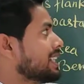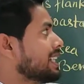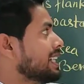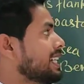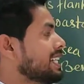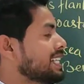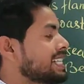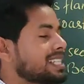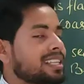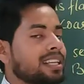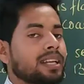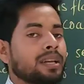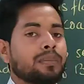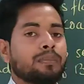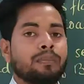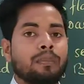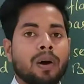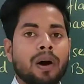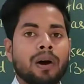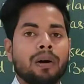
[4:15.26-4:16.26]
it
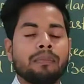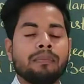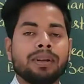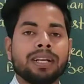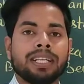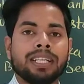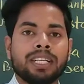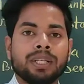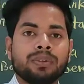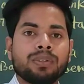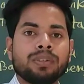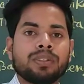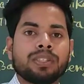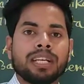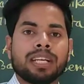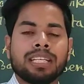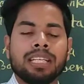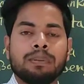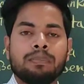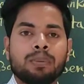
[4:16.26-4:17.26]
formed due to
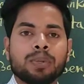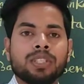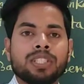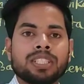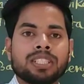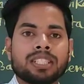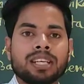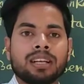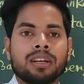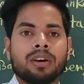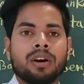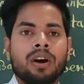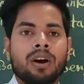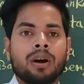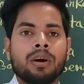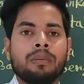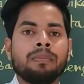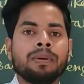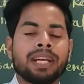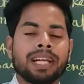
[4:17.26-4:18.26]
the deposition
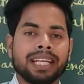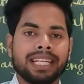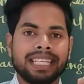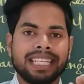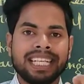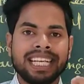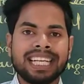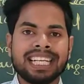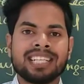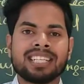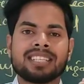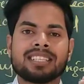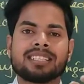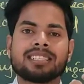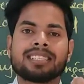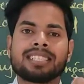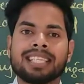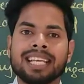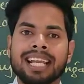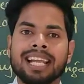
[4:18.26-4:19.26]
of dead
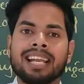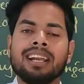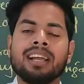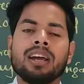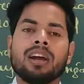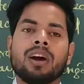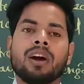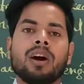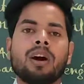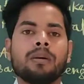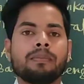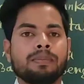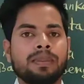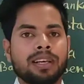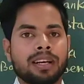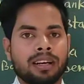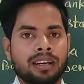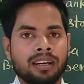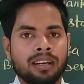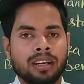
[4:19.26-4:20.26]
cell of
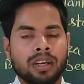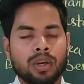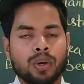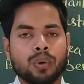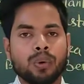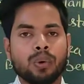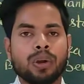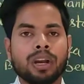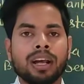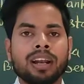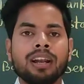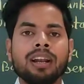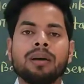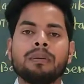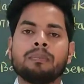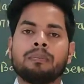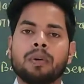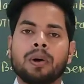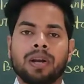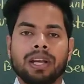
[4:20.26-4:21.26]
the coral
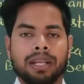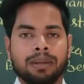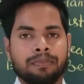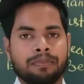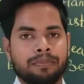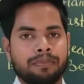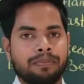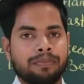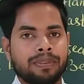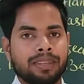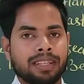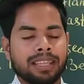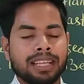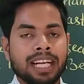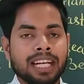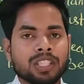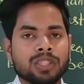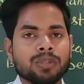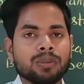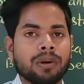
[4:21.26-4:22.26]
polyp.
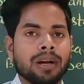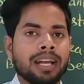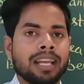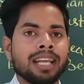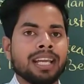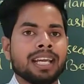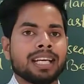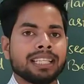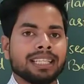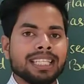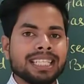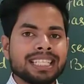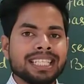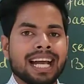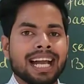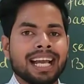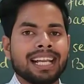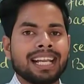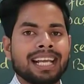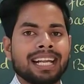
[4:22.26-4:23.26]
That's why this
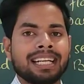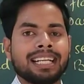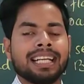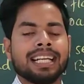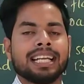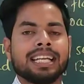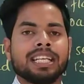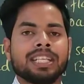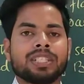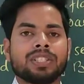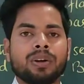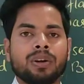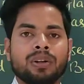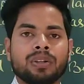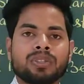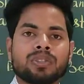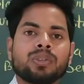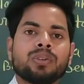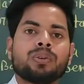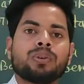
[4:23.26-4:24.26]
island is
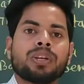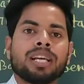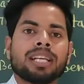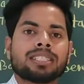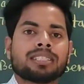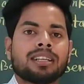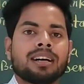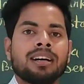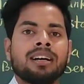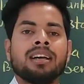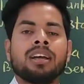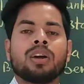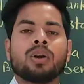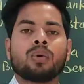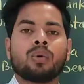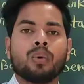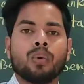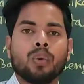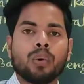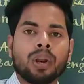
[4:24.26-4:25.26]
also known as the
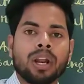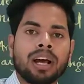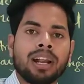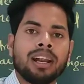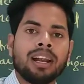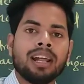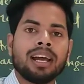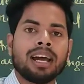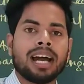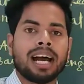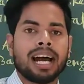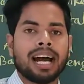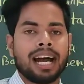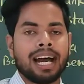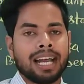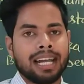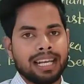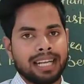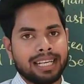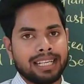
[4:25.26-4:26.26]
coral
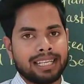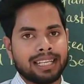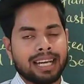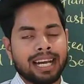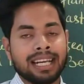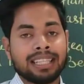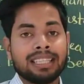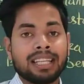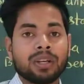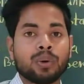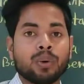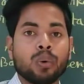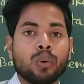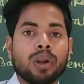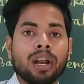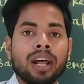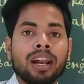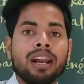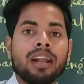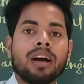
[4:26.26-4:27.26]
island, either
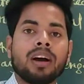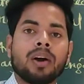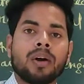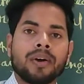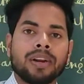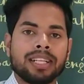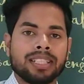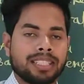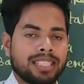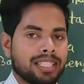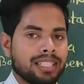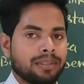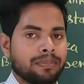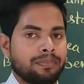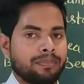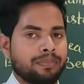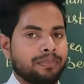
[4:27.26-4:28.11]
coral origin.